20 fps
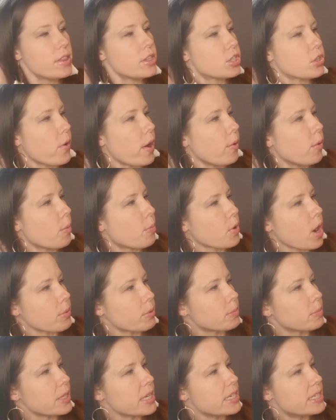So I will
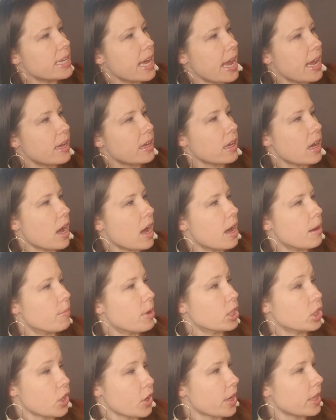probably take a
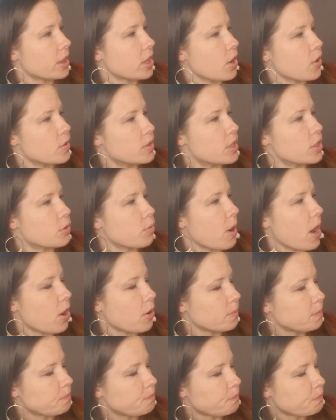look at those as
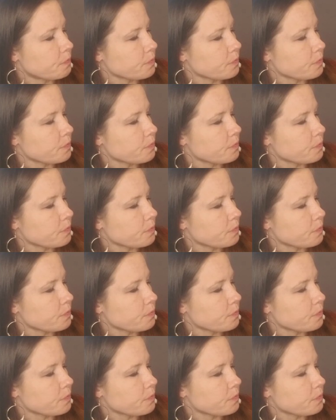well.